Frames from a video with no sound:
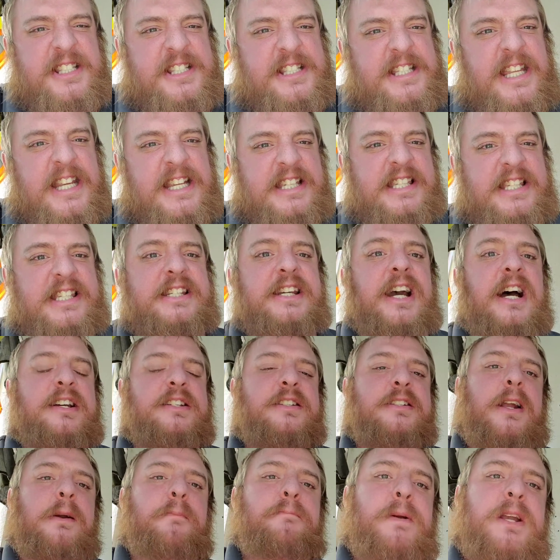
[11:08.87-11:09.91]

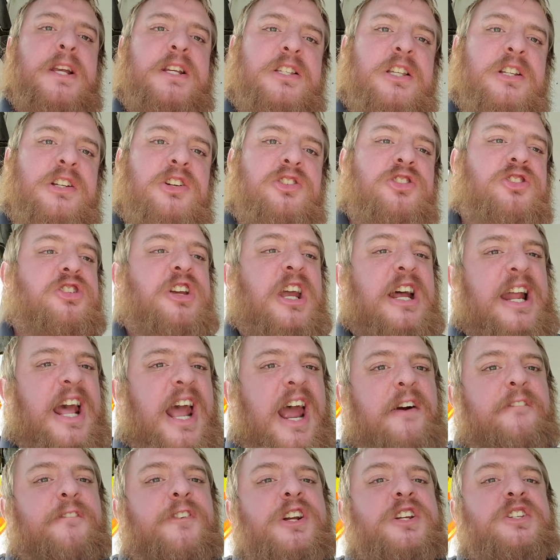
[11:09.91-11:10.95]
disgusting pieces of shit.
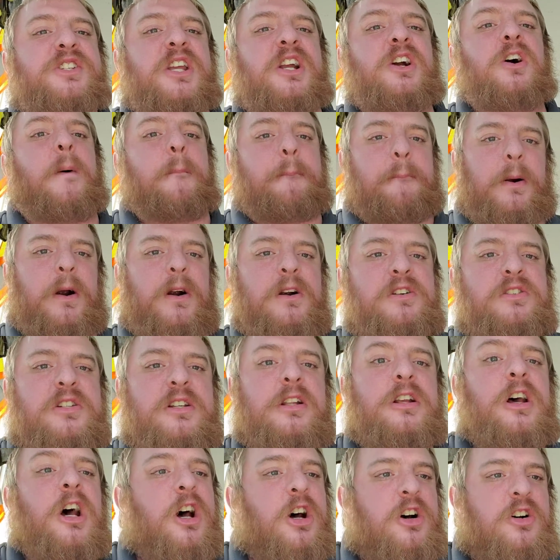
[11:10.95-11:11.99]
Every single
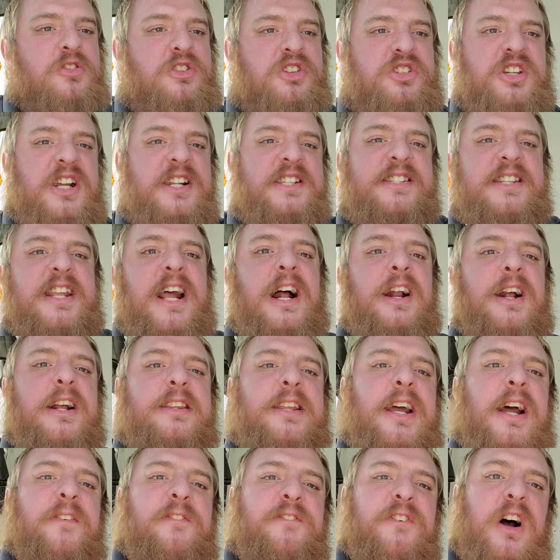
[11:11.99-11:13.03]
person who sits down at
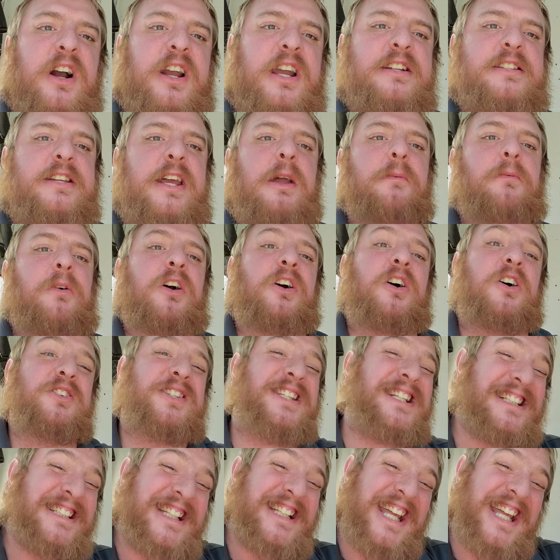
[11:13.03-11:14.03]
that fucking table and goes,